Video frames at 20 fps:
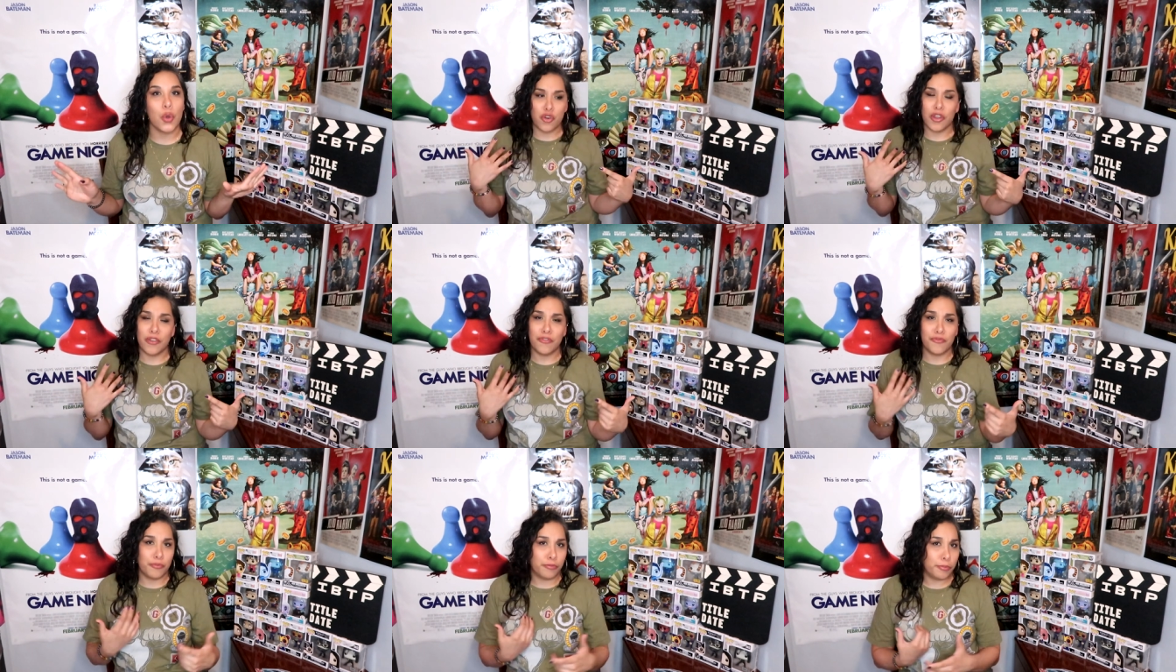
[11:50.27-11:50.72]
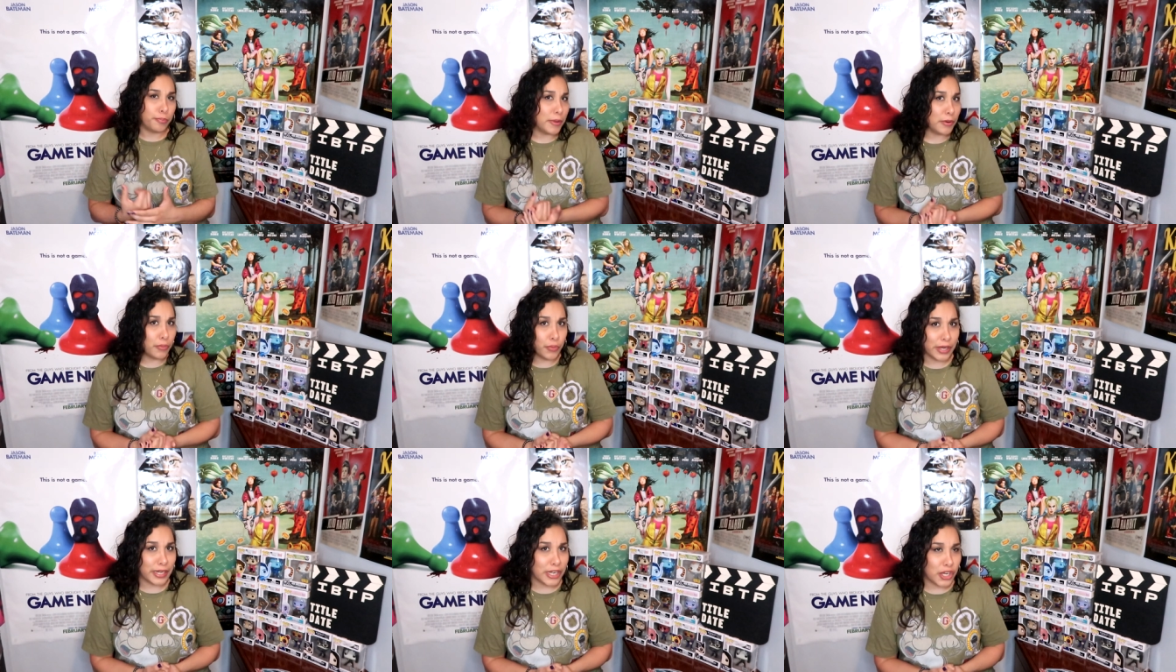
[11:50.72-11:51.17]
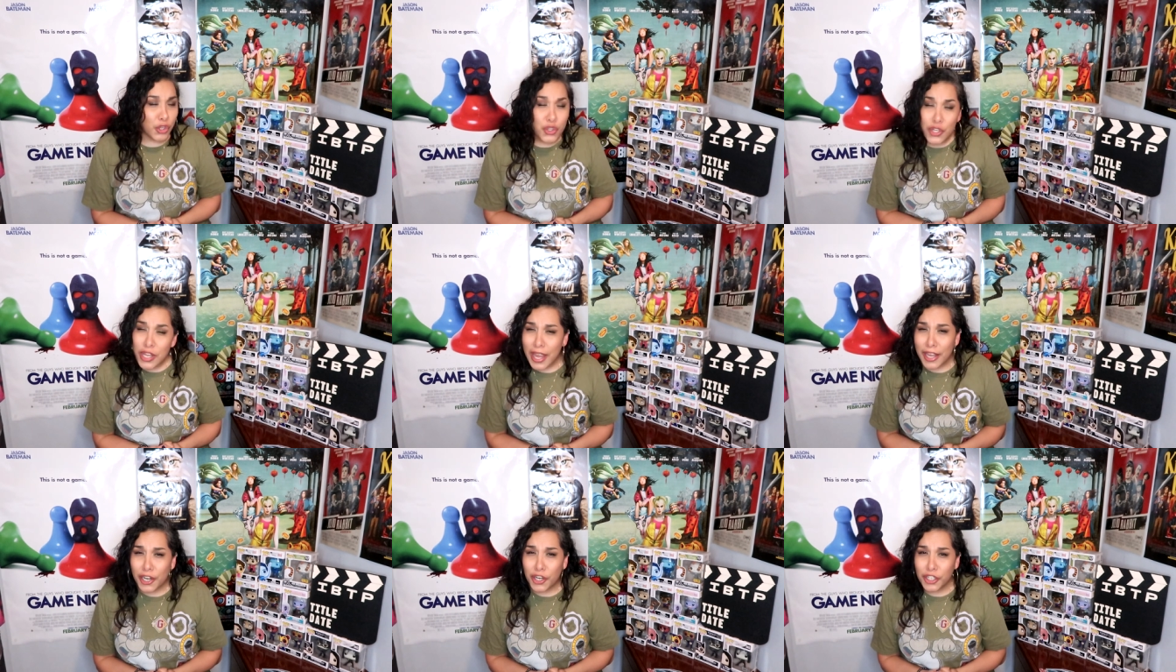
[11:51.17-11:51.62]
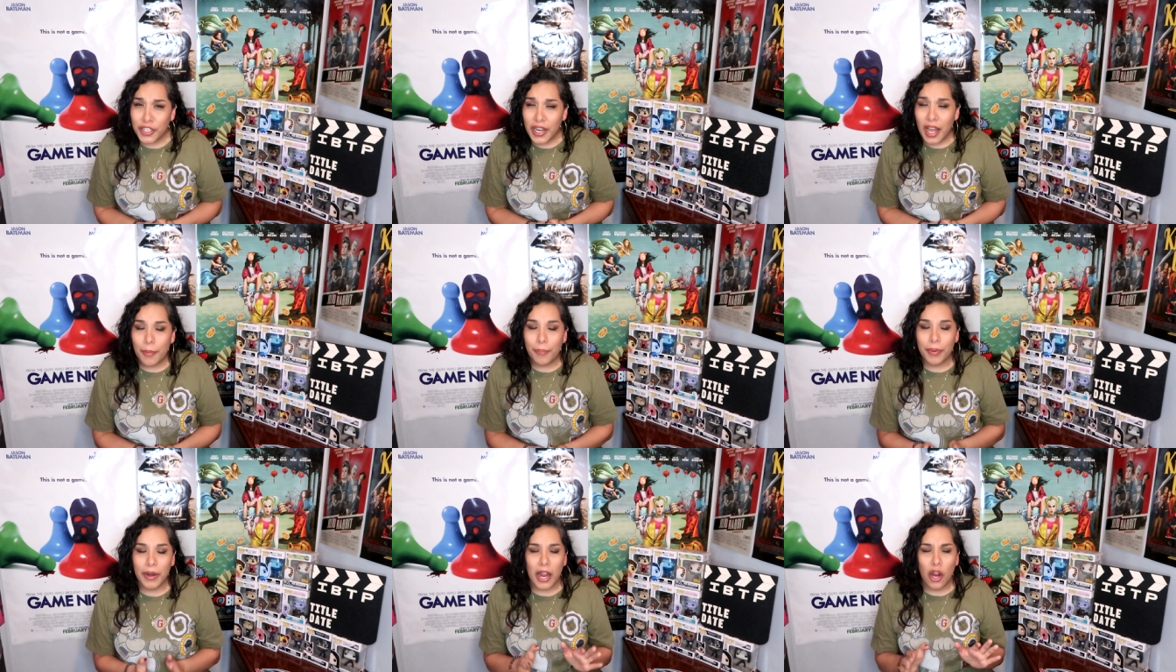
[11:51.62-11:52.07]
I don't know if it's been renewed yet or
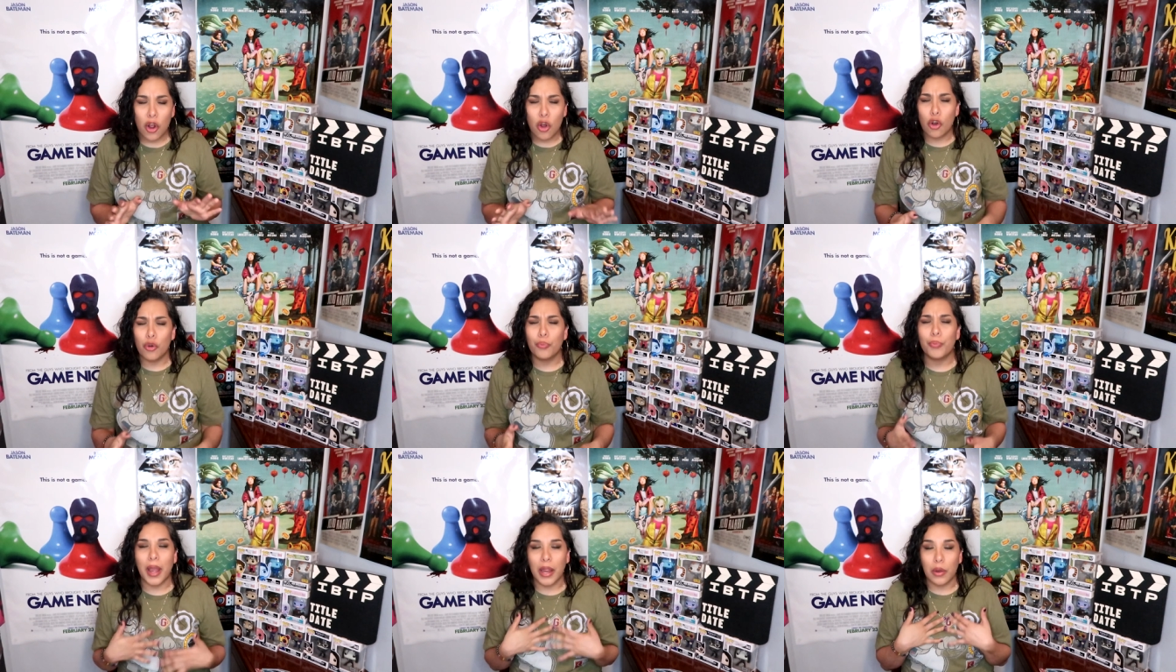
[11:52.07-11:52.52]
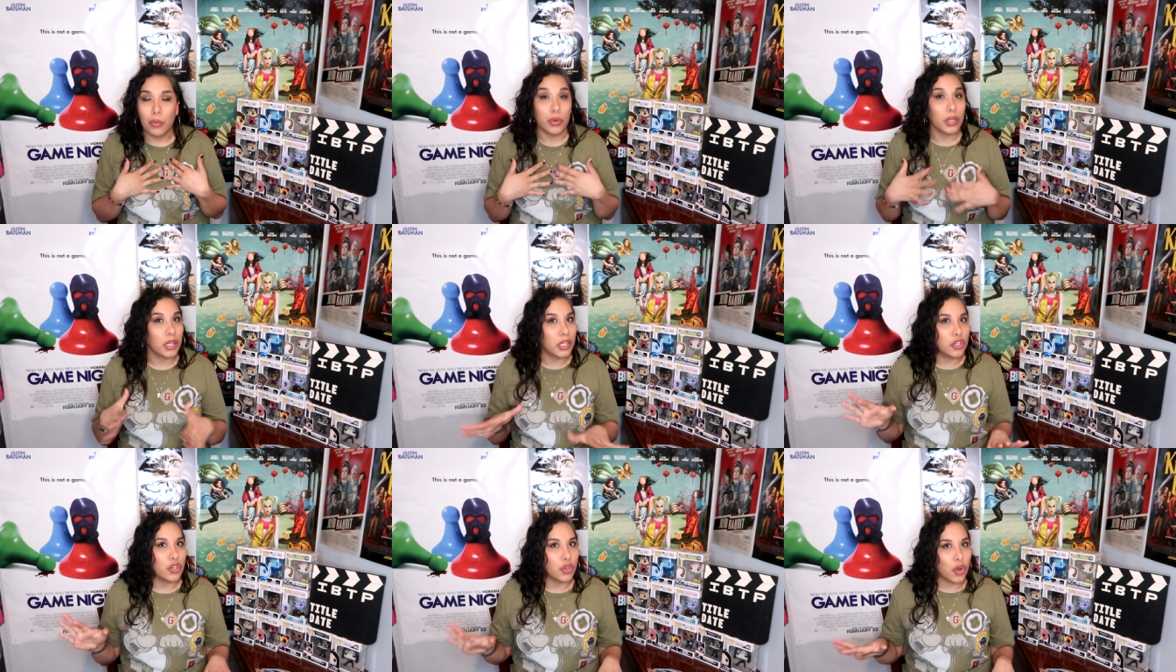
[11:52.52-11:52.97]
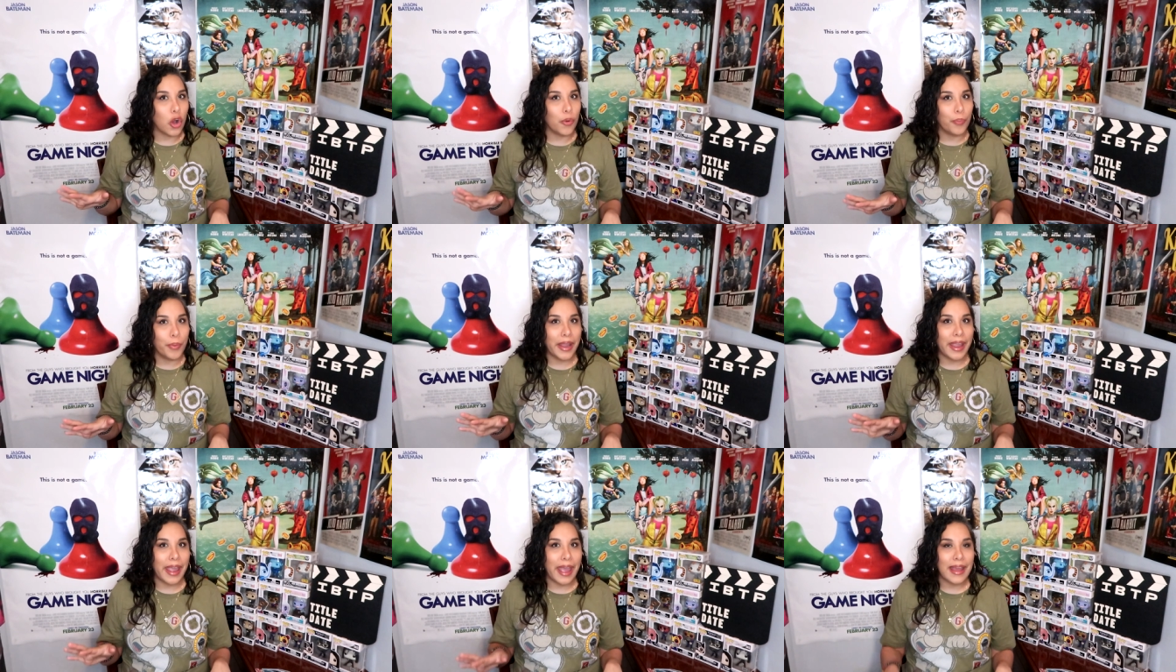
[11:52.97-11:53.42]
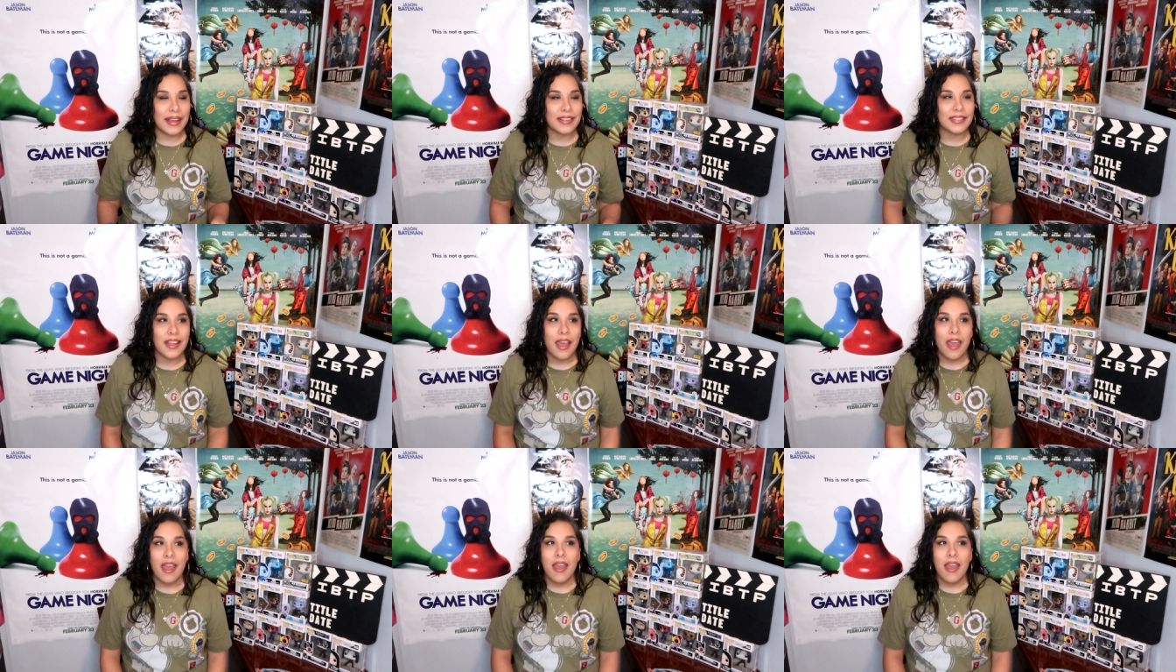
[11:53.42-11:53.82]
not, but I hope, I really do hope it has.